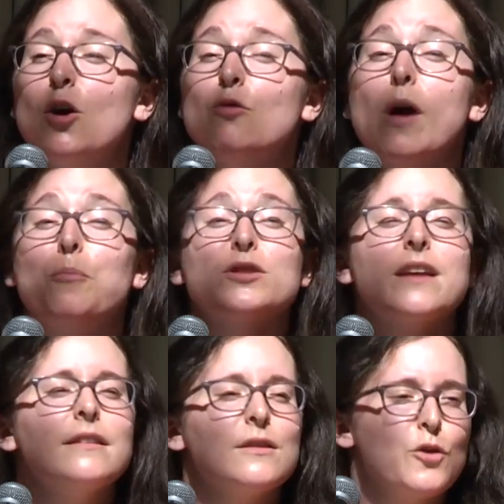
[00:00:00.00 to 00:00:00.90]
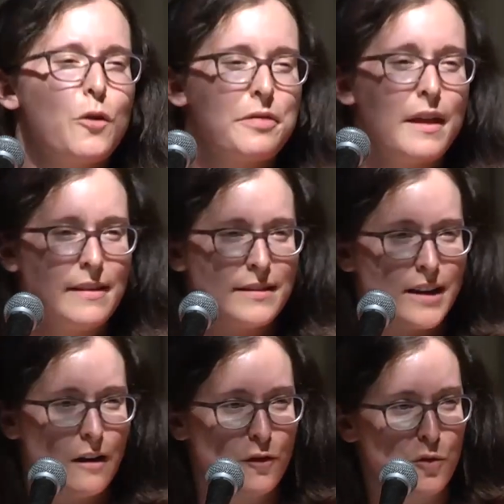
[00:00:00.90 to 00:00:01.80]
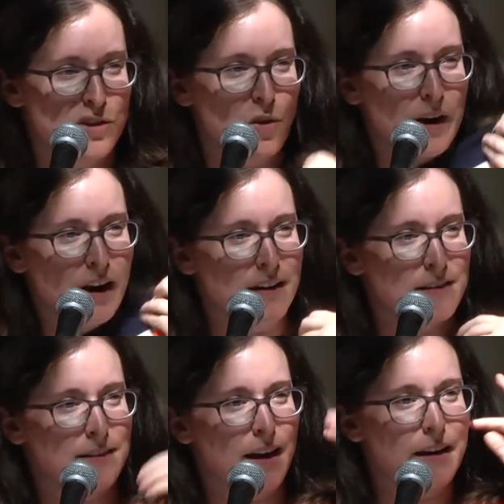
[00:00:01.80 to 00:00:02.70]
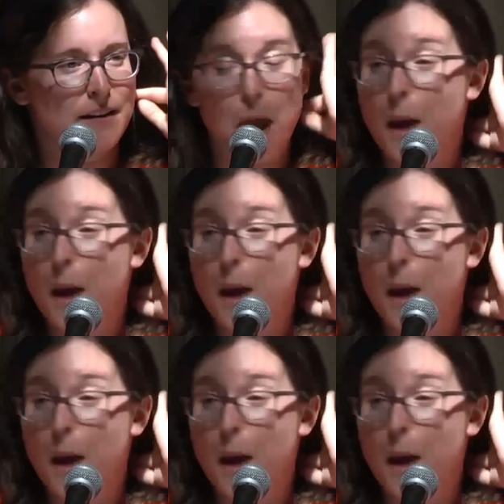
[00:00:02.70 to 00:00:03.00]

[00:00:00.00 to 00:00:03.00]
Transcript: represent of your authentic self, of what's going on inside?